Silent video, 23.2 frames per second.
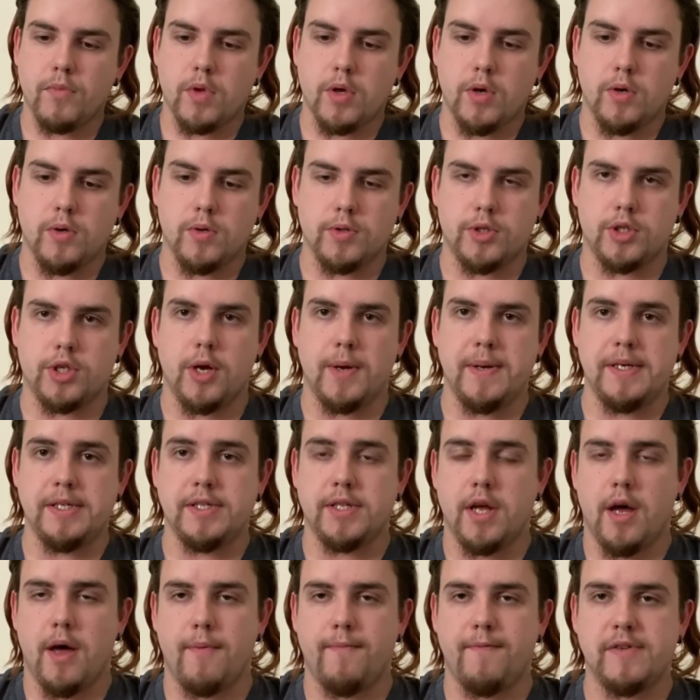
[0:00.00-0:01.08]
Also, he's
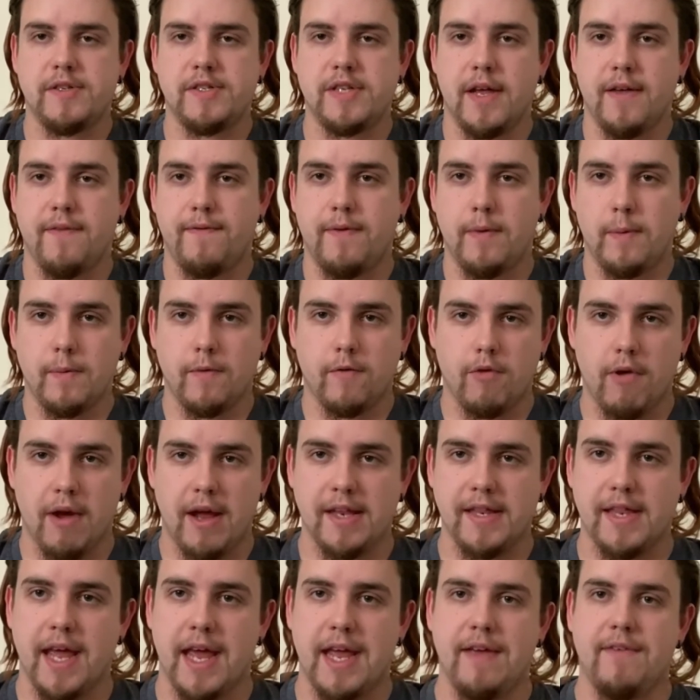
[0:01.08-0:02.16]
done the same thing with
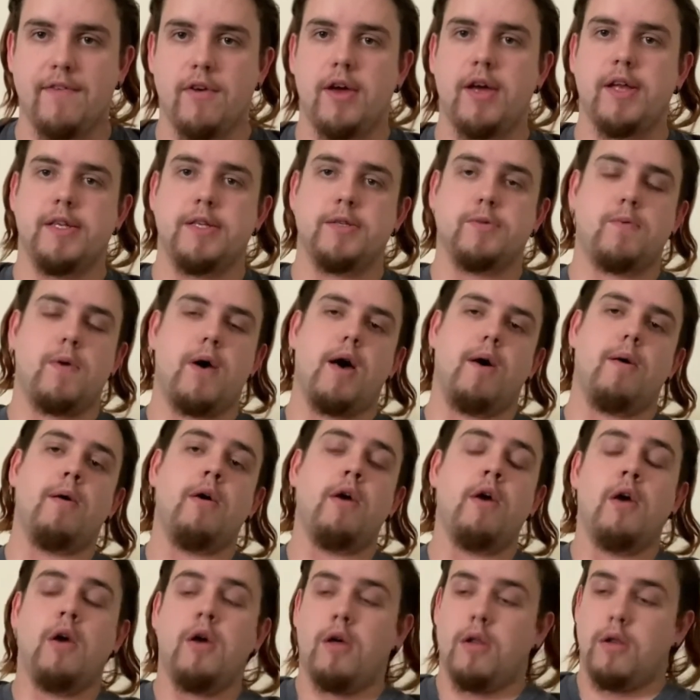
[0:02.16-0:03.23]
Craig David as well.
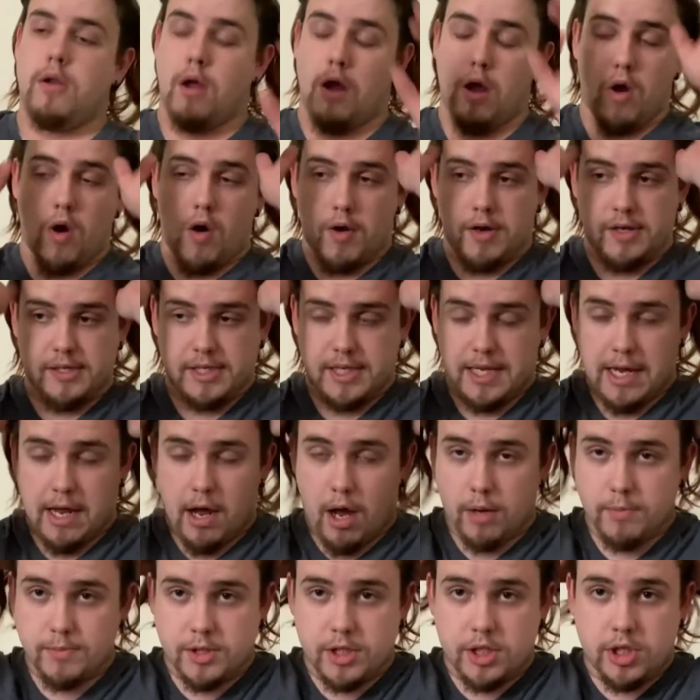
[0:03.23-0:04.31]
Like, honestly,
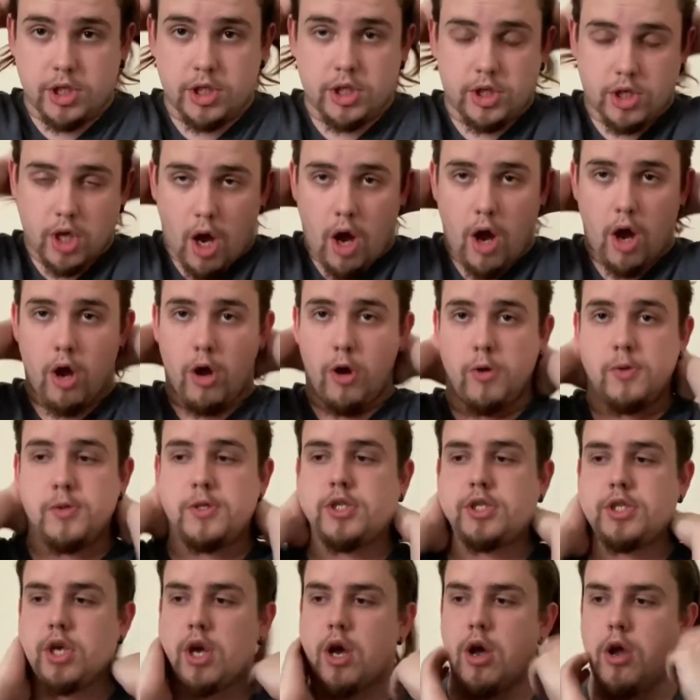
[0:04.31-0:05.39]
I'm so,
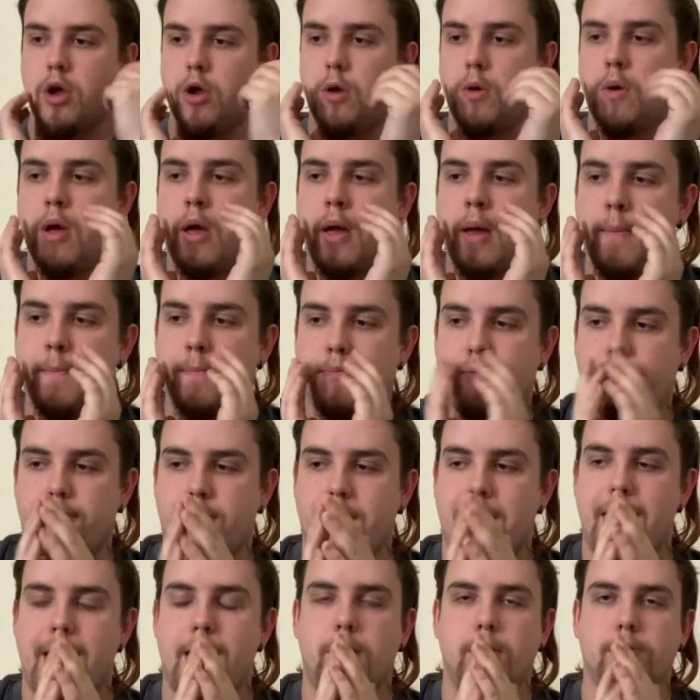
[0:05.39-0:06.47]
so
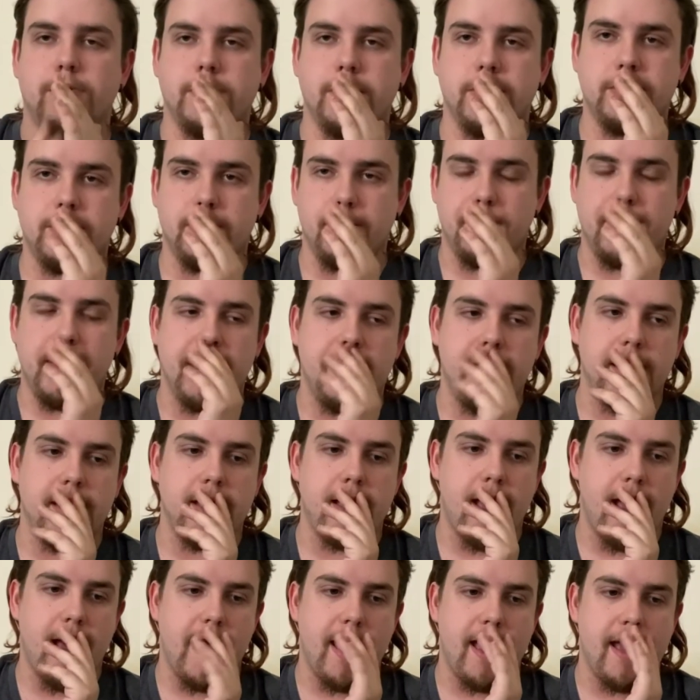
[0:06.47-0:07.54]
proud to be
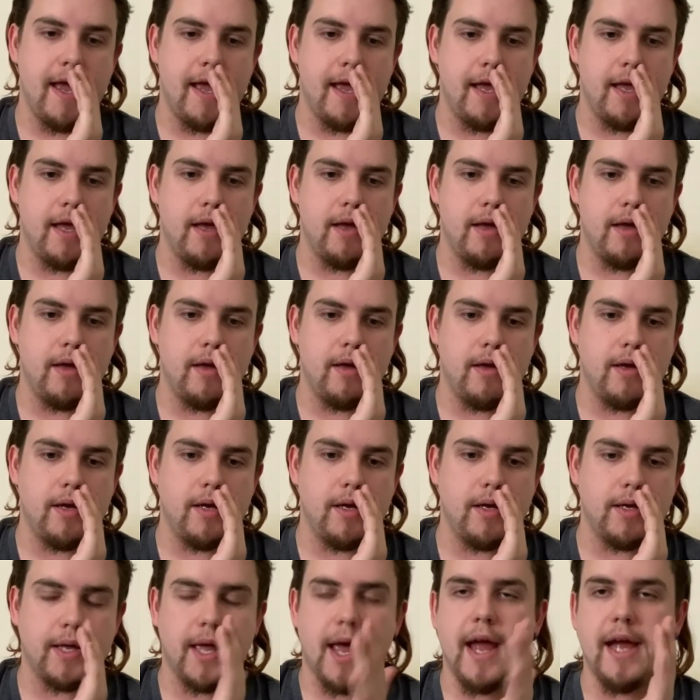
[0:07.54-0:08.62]
a
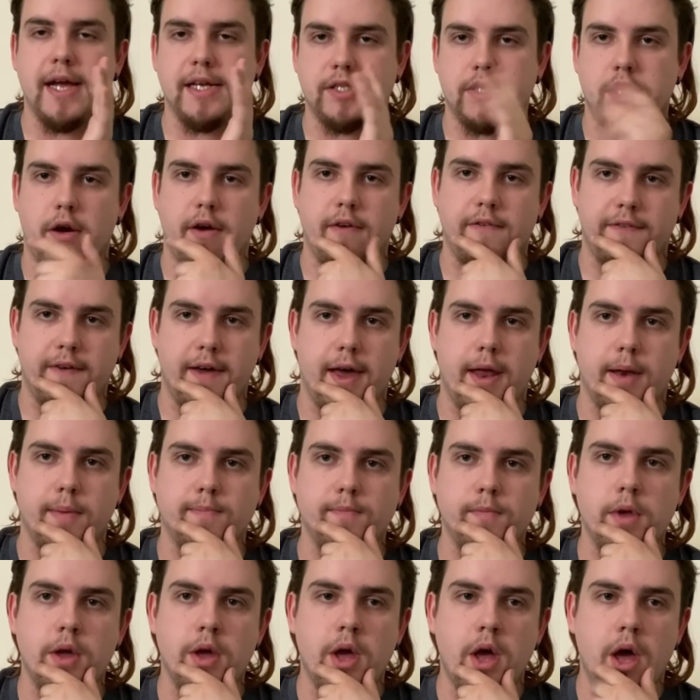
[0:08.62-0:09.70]
KSI fan,
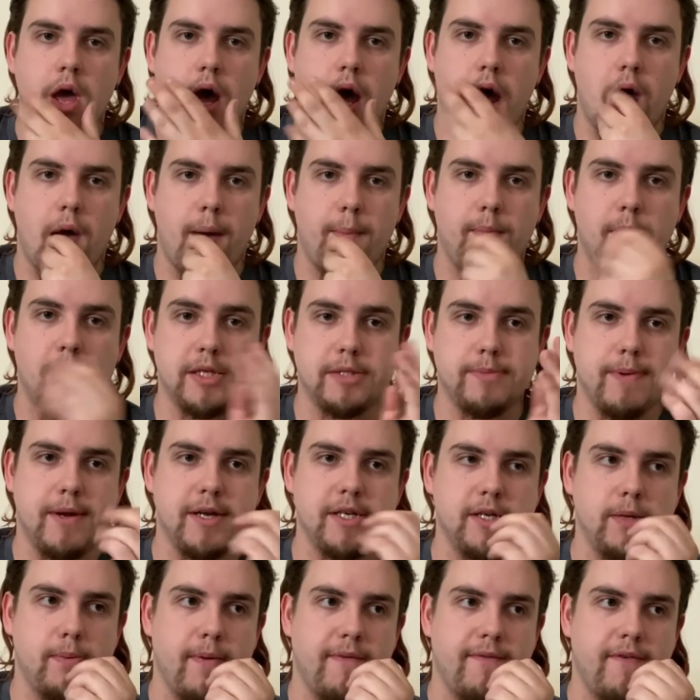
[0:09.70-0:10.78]

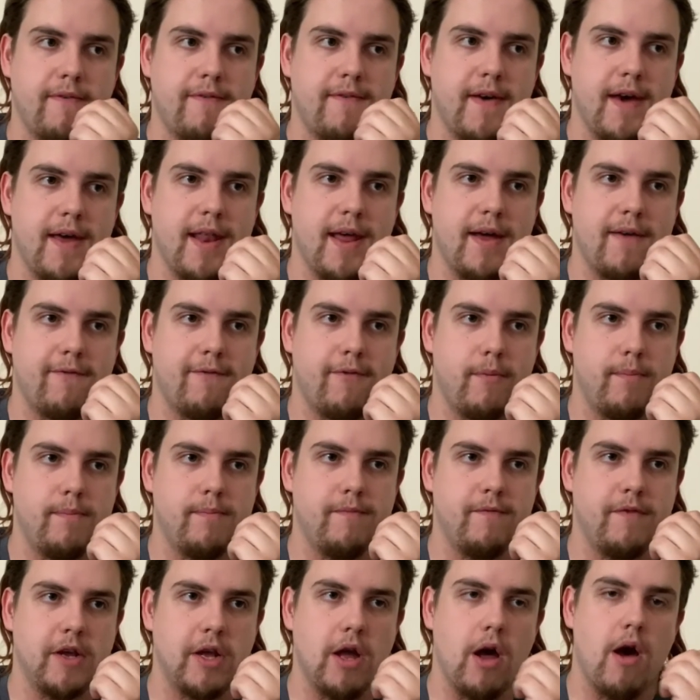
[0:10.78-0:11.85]
especially with the fact that
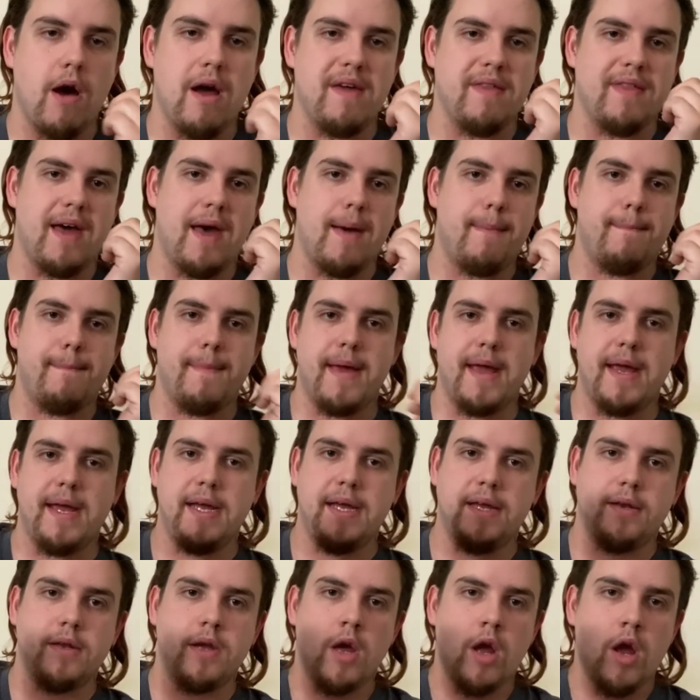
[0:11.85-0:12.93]
from the guy that
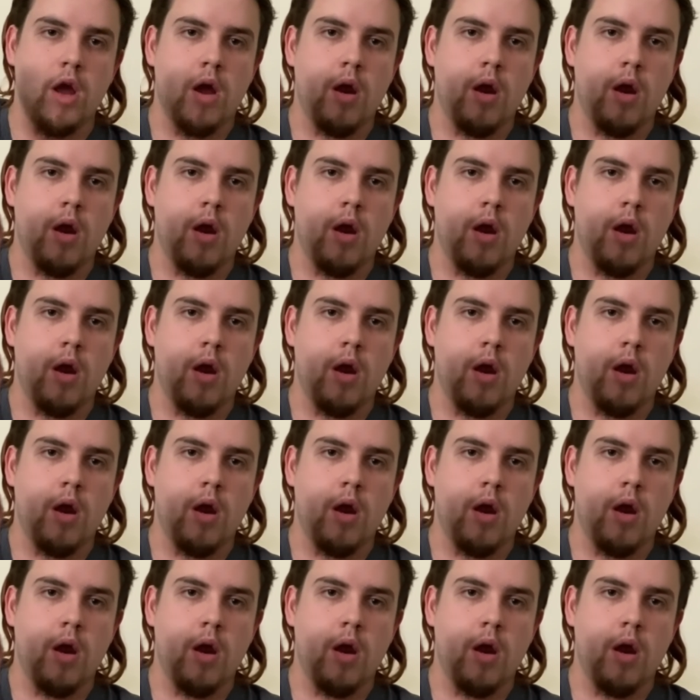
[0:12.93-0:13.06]
made